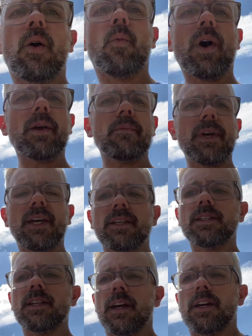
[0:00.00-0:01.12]
what it
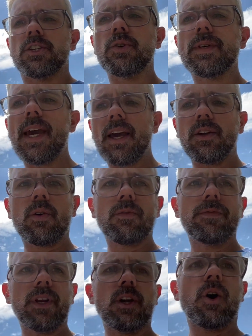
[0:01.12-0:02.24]
means to get your
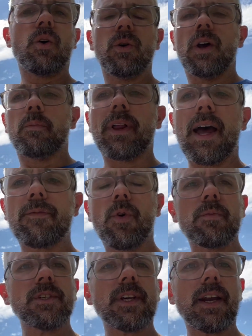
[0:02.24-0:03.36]
video
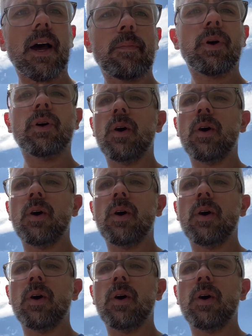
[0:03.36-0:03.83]
platform set up,